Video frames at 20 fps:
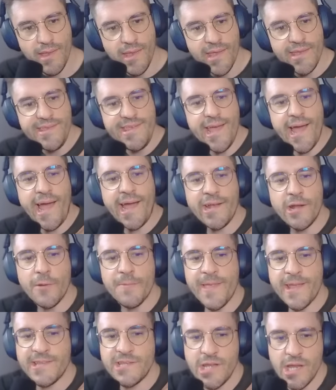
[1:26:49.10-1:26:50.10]
yeah, I know
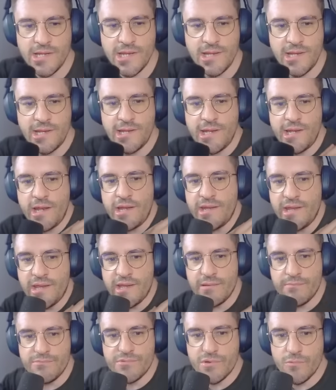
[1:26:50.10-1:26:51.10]
that
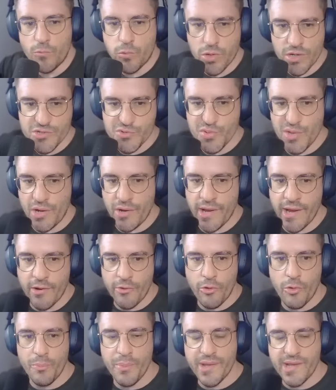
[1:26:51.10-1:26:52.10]
DDDDD works without
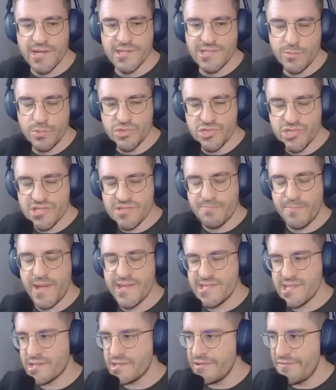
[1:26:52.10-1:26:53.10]
error because it will just
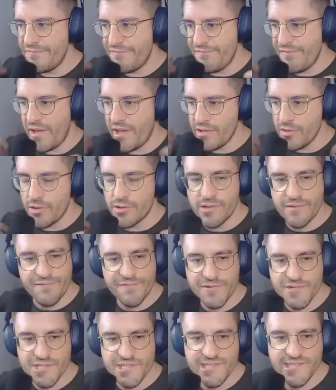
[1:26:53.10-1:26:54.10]
basically fail on the
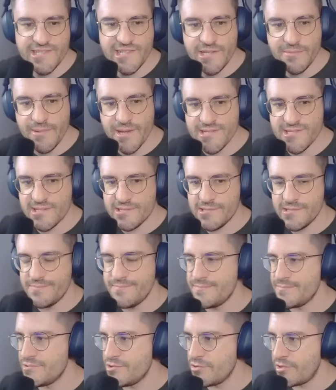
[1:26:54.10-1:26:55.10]
first DD, basically.
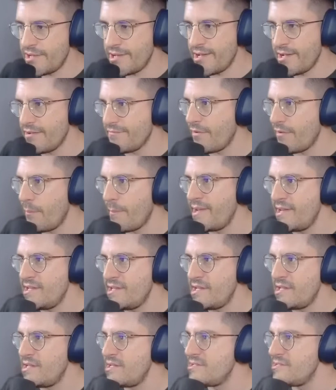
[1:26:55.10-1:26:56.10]
So you can have how many
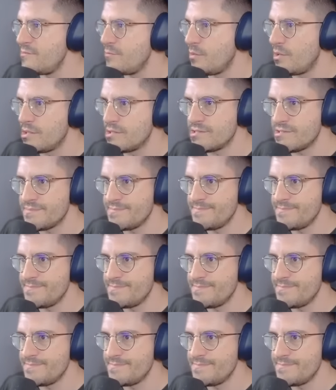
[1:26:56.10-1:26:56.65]
DDs you want.